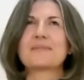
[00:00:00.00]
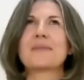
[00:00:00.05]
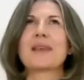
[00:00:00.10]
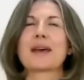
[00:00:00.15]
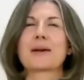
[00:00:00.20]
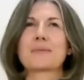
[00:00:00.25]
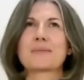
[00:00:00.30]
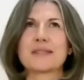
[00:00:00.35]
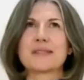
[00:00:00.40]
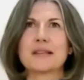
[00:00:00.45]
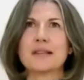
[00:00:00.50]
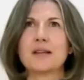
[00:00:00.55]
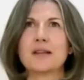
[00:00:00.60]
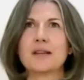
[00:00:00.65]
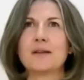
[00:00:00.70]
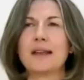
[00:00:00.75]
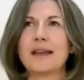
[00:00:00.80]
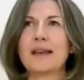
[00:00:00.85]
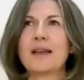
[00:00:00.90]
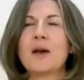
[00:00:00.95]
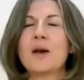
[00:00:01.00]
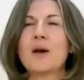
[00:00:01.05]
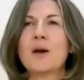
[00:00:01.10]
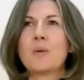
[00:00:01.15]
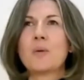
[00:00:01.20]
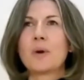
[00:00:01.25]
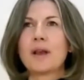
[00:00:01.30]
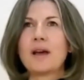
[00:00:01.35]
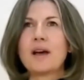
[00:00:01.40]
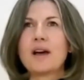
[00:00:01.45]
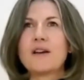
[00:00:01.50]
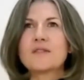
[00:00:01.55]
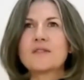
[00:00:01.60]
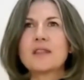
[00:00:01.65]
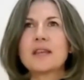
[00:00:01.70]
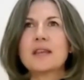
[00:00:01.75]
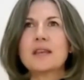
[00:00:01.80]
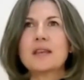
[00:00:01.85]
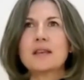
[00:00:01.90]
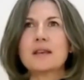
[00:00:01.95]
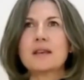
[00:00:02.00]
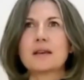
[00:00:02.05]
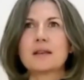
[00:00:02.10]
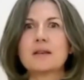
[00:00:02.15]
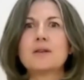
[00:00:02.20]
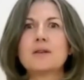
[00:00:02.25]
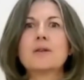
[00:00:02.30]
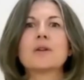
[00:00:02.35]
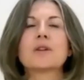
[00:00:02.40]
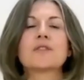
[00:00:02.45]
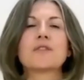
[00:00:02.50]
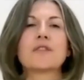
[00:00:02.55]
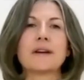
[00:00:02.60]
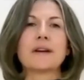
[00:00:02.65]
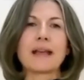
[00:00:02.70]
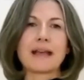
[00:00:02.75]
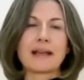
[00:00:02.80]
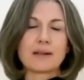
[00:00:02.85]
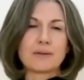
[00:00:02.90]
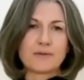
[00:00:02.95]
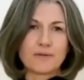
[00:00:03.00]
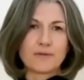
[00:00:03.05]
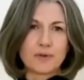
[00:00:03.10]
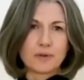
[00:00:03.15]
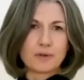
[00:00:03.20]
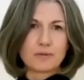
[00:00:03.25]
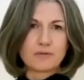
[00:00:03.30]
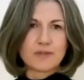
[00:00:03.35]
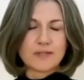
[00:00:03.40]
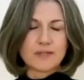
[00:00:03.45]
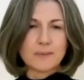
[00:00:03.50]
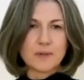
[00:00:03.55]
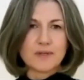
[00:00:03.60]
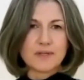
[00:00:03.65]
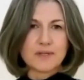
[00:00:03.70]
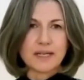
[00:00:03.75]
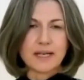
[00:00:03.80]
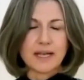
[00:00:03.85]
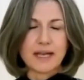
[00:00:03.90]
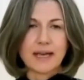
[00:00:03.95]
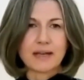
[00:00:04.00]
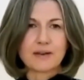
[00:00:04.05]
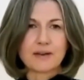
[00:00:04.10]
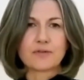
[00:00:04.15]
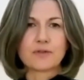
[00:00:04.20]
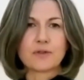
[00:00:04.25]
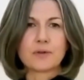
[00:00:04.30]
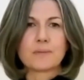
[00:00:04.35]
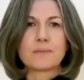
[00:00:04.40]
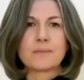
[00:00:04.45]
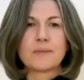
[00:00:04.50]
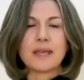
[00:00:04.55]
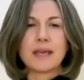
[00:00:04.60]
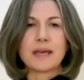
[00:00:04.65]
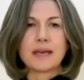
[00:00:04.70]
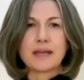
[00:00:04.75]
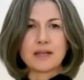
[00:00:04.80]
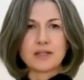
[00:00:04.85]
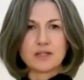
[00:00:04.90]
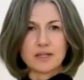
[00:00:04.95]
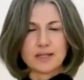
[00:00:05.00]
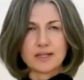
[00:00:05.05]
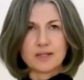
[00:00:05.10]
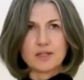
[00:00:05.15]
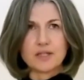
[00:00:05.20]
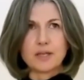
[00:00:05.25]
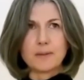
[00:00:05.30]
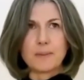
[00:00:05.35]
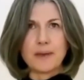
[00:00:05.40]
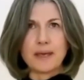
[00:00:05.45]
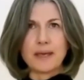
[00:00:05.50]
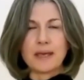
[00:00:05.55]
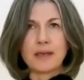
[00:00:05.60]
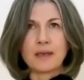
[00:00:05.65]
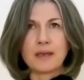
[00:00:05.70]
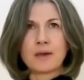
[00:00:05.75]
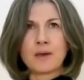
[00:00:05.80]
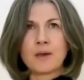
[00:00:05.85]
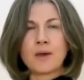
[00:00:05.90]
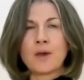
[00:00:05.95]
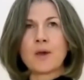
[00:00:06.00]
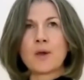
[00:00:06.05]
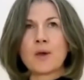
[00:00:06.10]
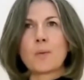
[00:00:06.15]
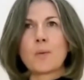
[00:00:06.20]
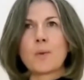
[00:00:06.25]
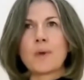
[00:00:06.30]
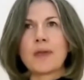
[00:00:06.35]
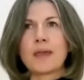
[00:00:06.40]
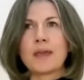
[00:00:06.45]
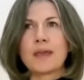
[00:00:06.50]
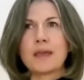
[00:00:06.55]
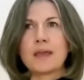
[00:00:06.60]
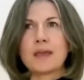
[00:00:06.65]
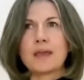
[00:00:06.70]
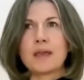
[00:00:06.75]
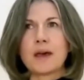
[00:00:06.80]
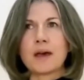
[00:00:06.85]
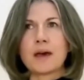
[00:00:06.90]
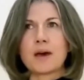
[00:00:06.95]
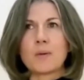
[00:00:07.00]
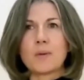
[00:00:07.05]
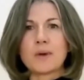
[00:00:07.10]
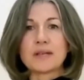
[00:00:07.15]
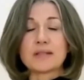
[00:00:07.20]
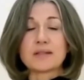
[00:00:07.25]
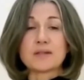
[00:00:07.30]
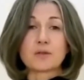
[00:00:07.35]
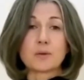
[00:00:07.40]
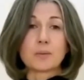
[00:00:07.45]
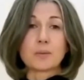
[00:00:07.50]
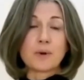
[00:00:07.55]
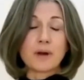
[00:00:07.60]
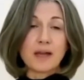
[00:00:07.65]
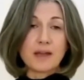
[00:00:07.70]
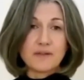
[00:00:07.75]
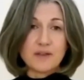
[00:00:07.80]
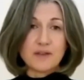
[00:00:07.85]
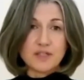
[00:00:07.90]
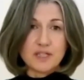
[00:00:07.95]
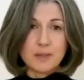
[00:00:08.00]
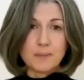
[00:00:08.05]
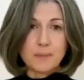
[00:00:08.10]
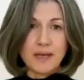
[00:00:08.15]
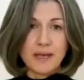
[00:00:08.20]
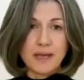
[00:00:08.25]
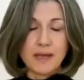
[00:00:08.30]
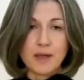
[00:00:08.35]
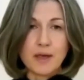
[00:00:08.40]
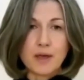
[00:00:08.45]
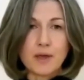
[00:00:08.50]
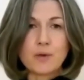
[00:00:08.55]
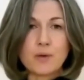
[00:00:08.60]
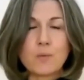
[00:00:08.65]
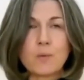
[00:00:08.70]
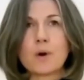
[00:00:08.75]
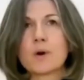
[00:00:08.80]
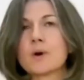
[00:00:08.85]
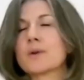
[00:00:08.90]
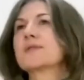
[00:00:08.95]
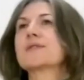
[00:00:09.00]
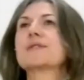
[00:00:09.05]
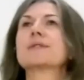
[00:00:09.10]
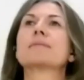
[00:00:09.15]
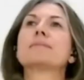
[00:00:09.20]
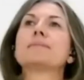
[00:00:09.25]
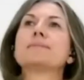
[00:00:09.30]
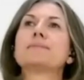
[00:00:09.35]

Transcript: Absolutely. Well, after the not very helpful response I'd had from the NHS GP, we went and saw a private GP who was